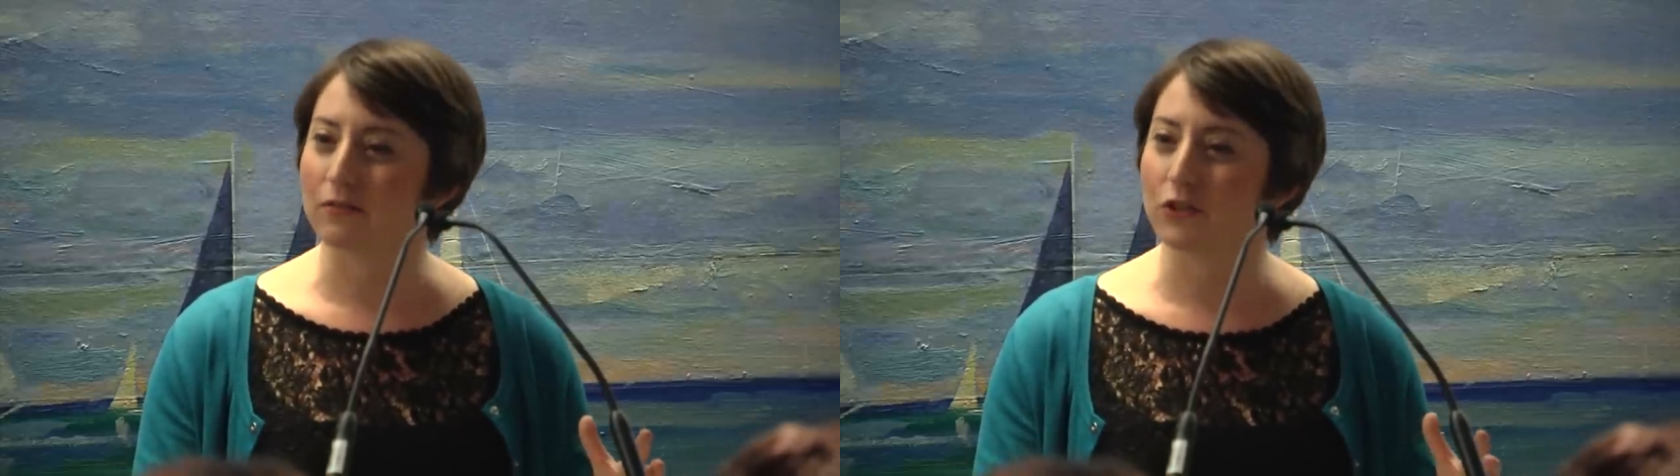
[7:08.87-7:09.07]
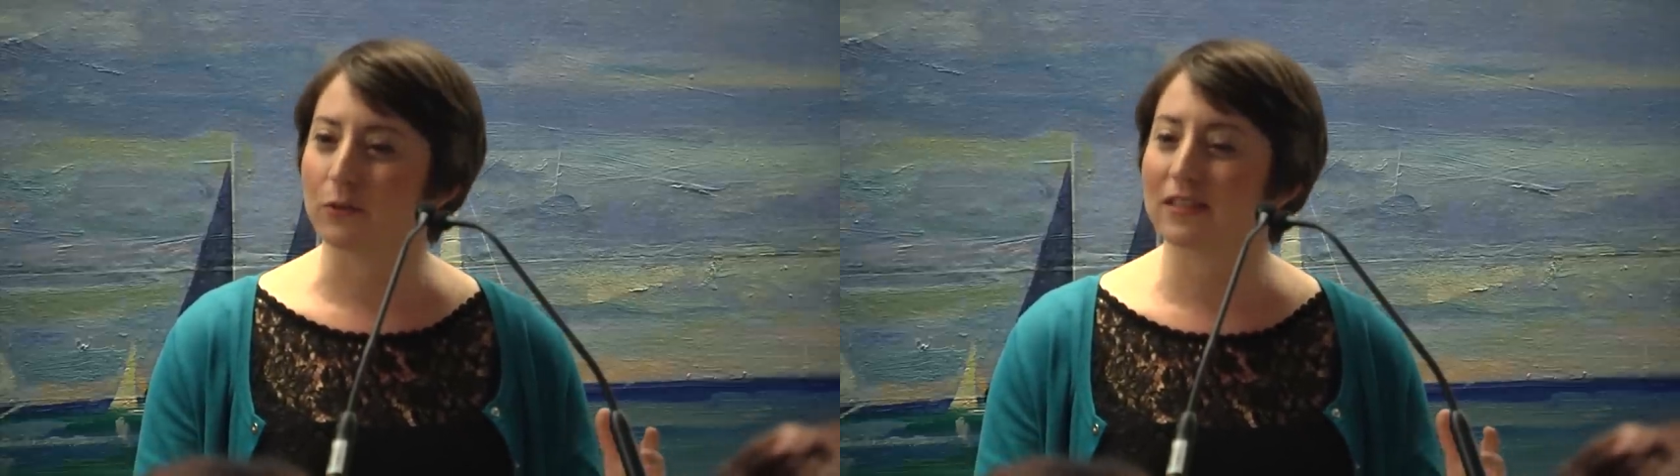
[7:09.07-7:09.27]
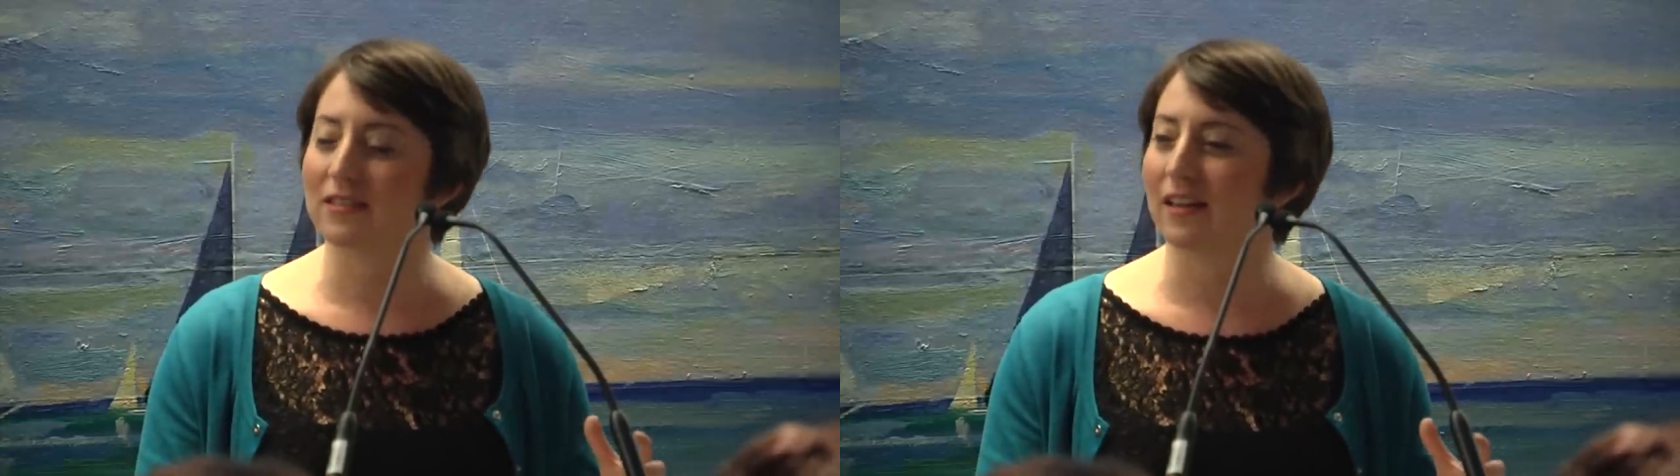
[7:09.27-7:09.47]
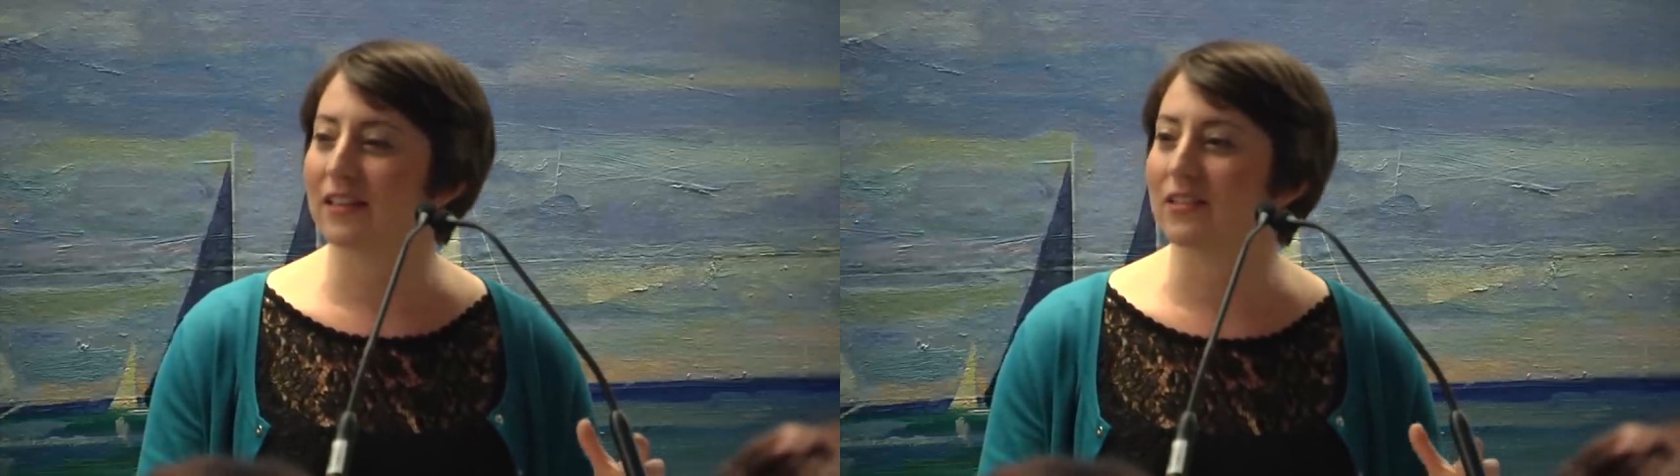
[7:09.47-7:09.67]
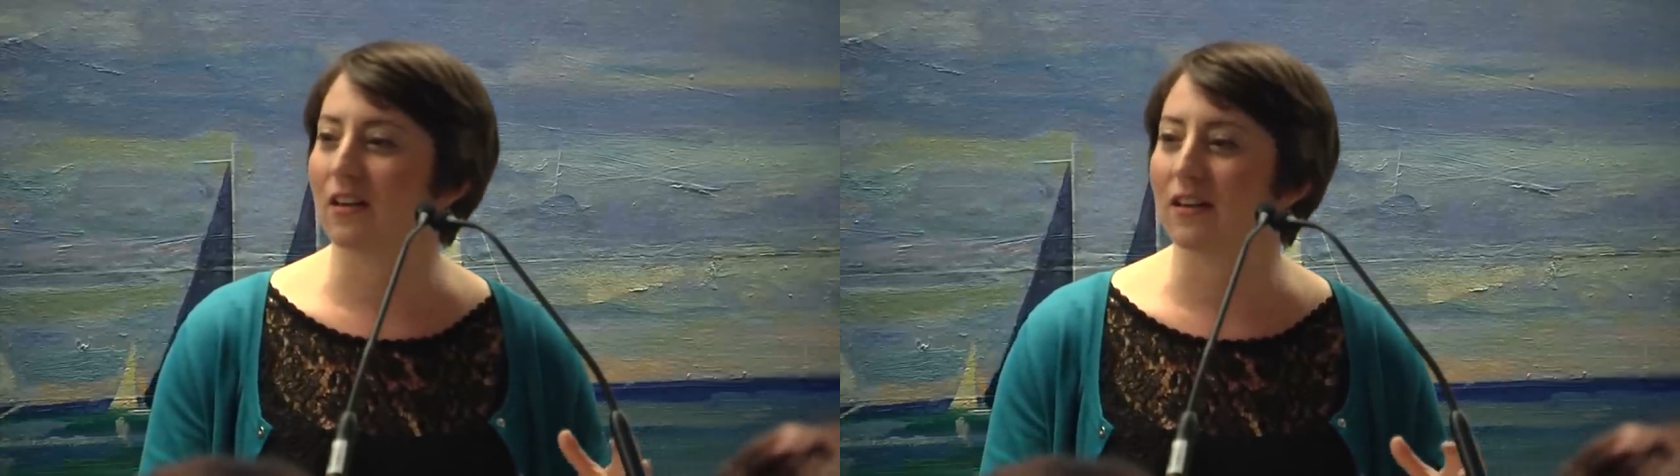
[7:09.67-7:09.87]
of doing
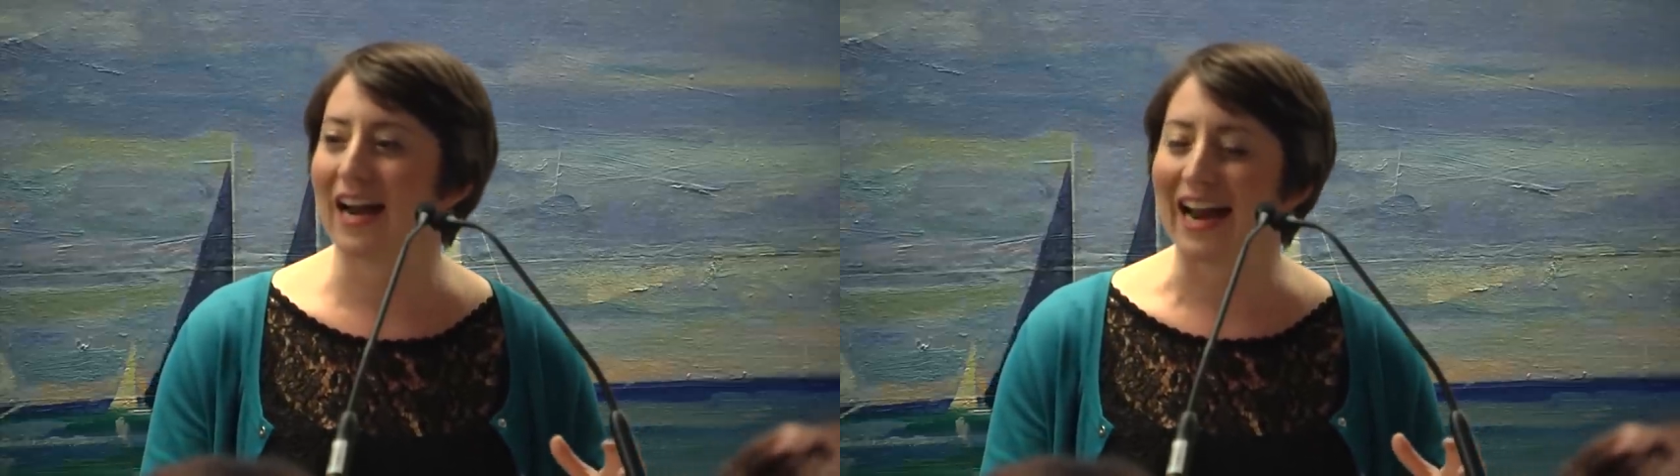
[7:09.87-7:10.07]
science are